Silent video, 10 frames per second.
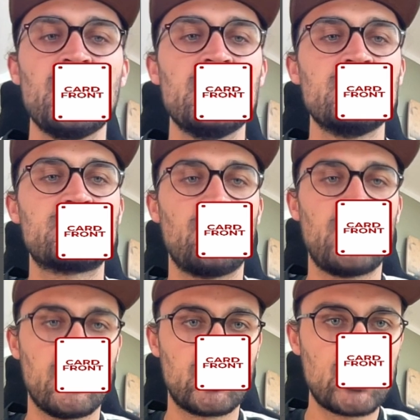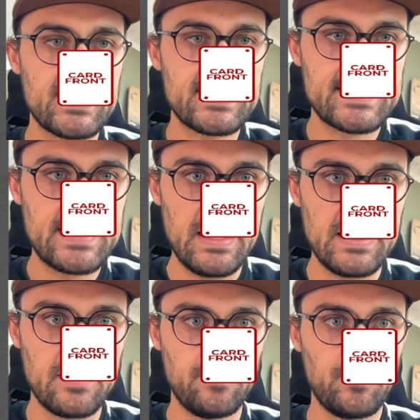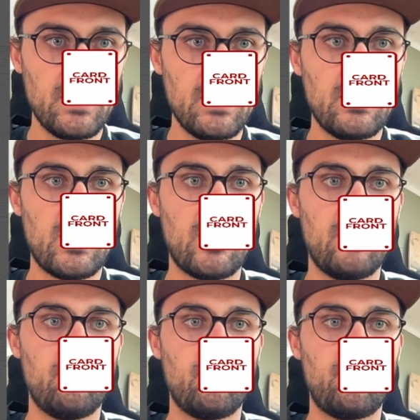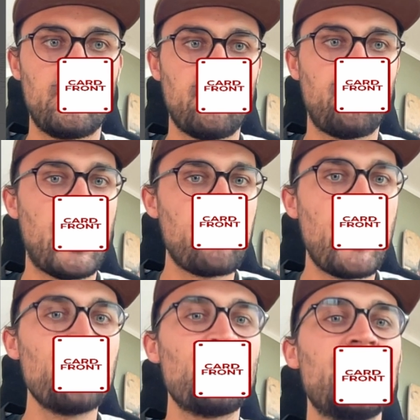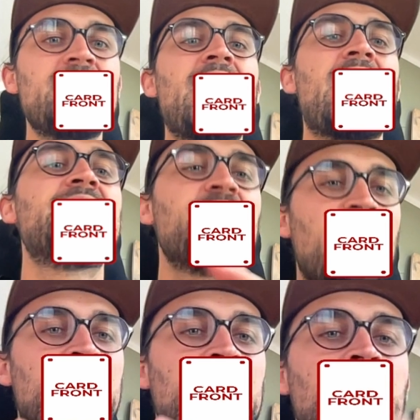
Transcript: So yeah, just take the 500 and divide it